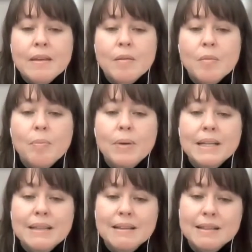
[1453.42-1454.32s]

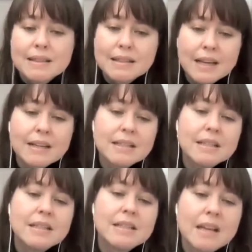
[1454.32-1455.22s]
But the sex
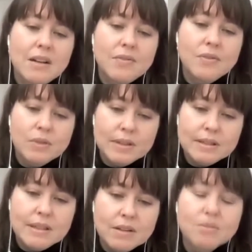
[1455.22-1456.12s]
itself or the
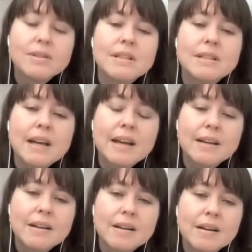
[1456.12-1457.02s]
sexual
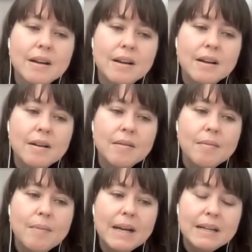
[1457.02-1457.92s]
desire
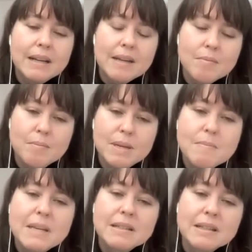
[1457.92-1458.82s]
might be
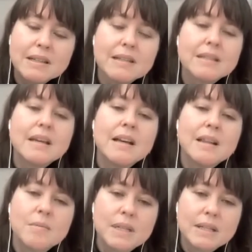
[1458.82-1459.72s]
missing this
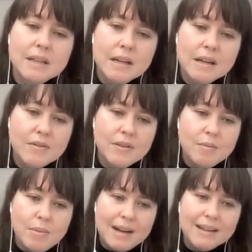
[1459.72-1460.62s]
element of the
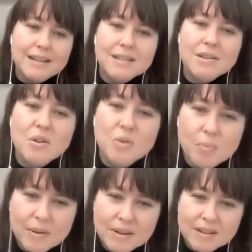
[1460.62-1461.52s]
body's
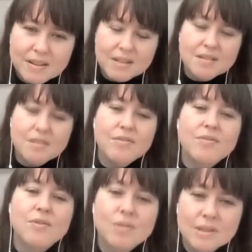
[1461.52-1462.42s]
openness and
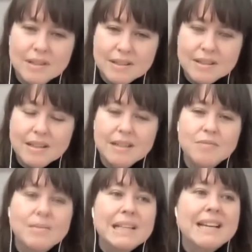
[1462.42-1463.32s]
fullness and
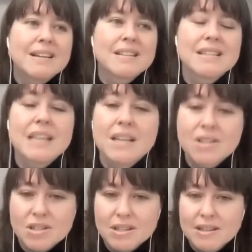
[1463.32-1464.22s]

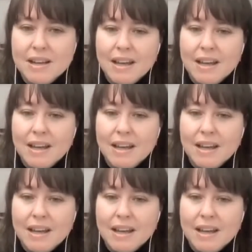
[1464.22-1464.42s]
relaxation.